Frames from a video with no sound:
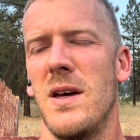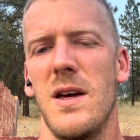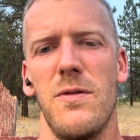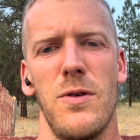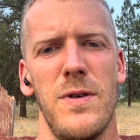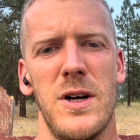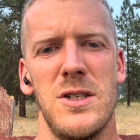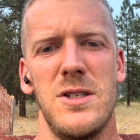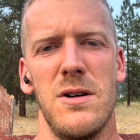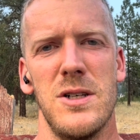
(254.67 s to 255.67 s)
if you're very
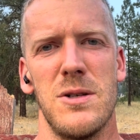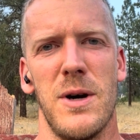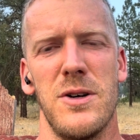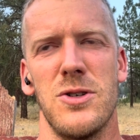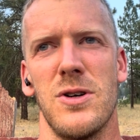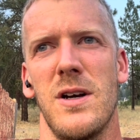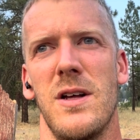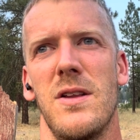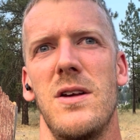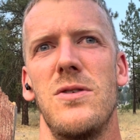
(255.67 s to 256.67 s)
serious about your
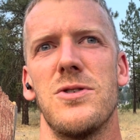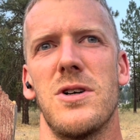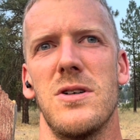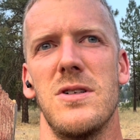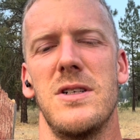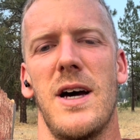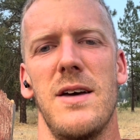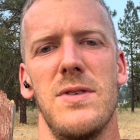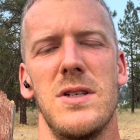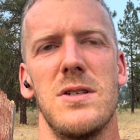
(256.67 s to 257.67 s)
training, then you'll start to
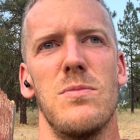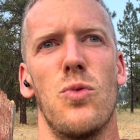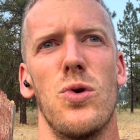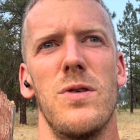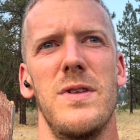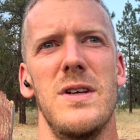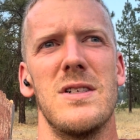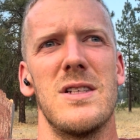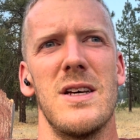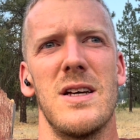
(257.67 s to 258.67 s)
dive into more of
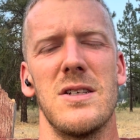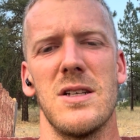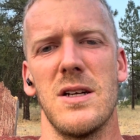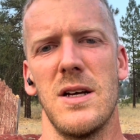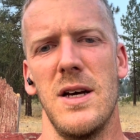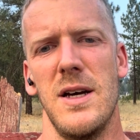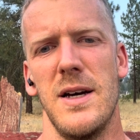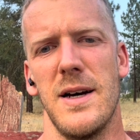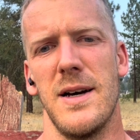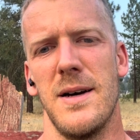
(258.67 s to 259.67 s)
these things that
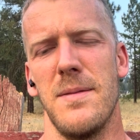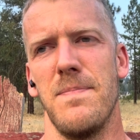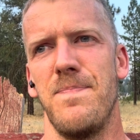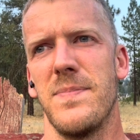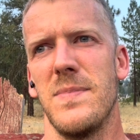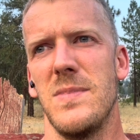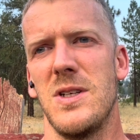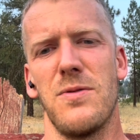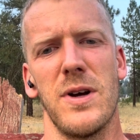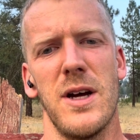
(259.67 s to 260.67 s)
um,
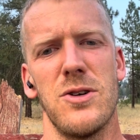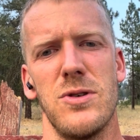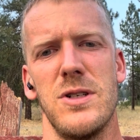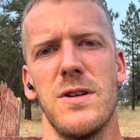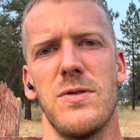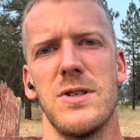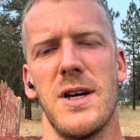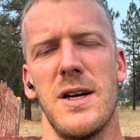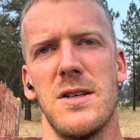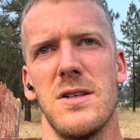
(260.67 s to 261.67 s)
different countries, different
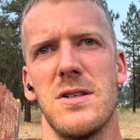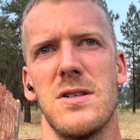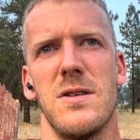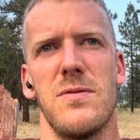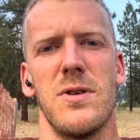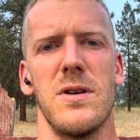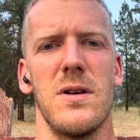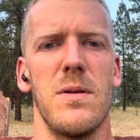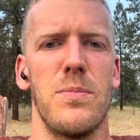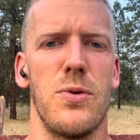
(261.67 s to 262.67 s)
scientists, different
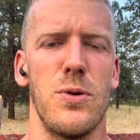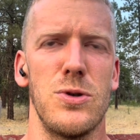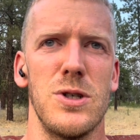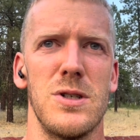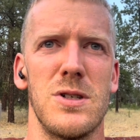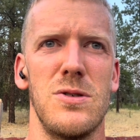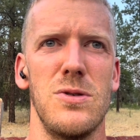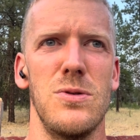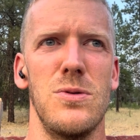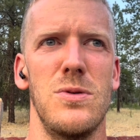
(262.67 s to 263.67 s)
approaches
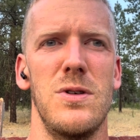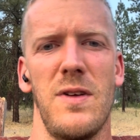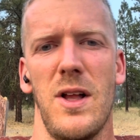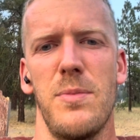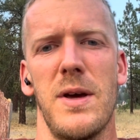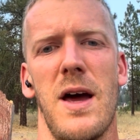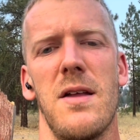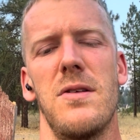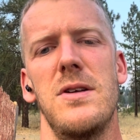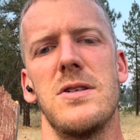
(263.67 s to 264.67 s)
to developing
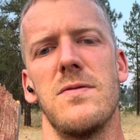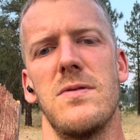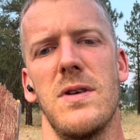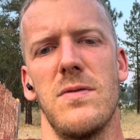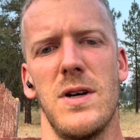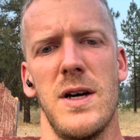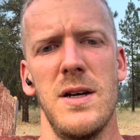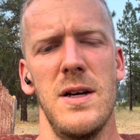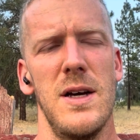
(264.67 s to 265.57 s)
athletes have, have done.